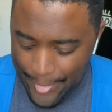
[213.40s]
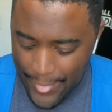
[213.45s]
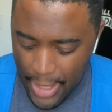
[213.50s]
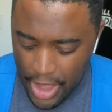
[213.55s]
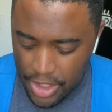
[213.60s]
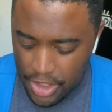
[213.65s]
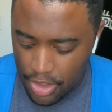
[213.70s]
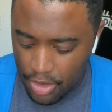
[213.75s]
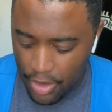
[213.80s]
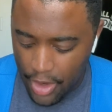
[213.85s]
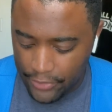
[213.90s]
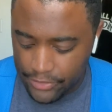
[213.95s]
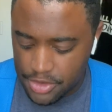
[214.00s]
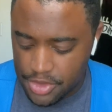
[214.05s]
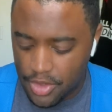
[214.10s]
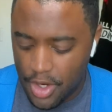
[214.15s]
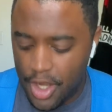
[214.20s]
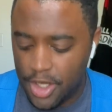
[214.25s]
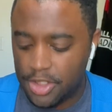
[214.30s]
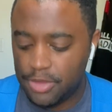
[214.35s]
You don't have to
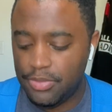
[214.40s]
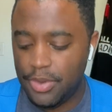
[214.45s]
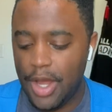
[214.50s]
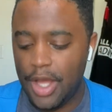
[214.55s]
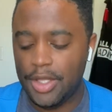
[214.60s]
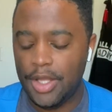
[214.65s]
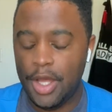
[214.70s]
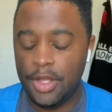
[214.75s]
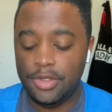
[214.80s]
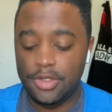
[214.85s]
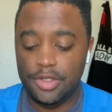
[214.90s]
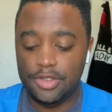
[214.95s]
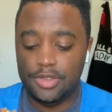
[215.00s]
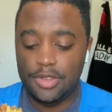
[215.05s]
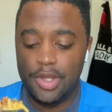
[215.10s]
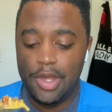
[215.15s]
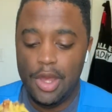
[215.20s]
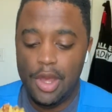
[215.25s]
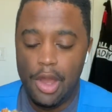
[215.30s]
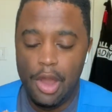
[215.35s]
try this, but I like this.
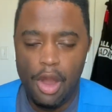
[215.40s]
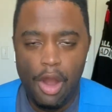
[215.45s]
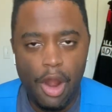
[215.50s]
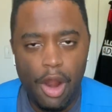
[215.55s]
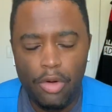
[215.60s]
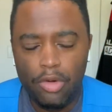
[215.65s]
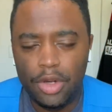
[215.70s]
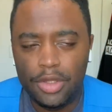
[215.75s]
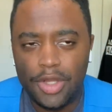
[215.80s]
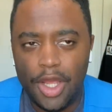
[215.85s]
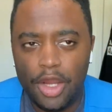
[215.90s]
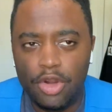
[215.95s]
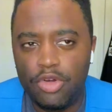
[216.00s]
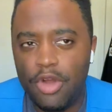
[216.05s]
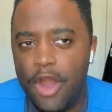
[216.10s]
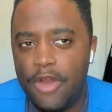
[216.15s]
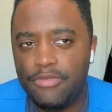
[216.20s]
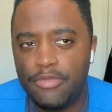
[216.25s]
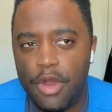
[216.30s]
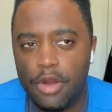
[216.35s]
I already like
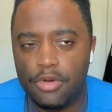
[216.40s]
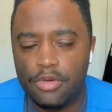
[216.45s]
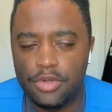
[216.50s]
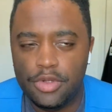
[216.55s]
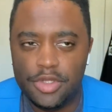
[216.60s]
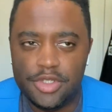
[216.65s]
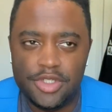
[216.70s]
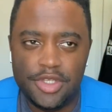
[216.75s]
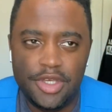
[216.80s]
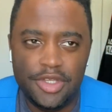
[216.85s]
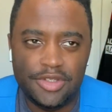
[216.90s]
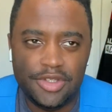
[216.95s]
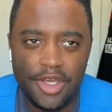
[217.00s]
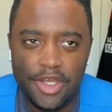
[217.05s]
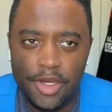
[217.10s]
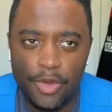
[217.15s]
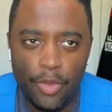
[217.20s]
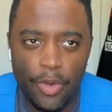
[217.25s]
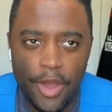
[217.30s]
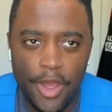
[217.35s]
Kraft macaroni and cheese
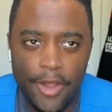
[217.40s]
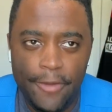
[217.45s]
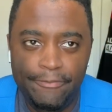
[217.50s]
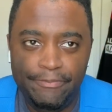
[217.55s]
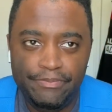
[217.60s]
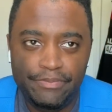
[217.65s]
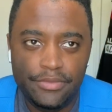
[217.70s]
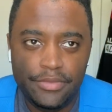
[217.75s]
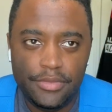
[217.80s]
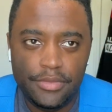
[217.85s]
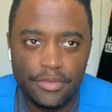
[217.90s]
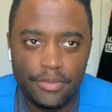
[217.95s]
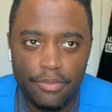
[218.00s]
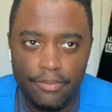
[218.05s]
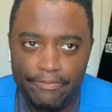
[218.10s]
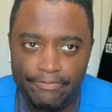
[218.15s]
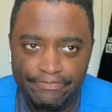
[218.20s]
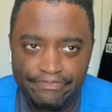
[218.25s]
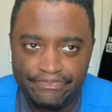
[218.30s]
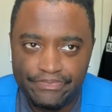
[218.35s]
anyway.
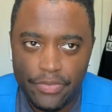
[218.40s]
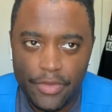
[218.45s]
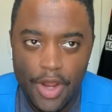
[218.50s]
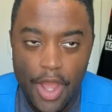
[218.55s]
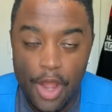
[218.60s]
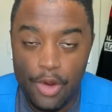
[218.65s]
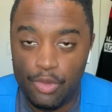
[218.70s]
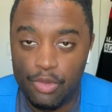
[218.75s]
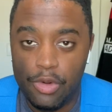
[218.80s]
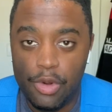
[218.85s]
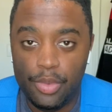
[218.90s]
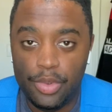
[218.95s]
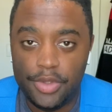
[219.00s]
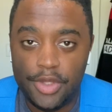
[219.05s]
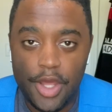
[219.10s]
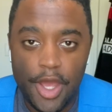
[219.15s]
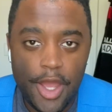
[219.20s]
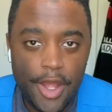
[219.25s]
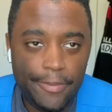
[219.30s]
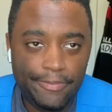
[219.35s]
I grew up with
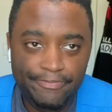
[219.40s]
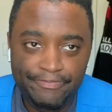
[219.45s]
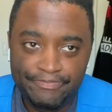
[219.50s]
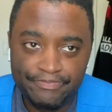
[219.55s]
that.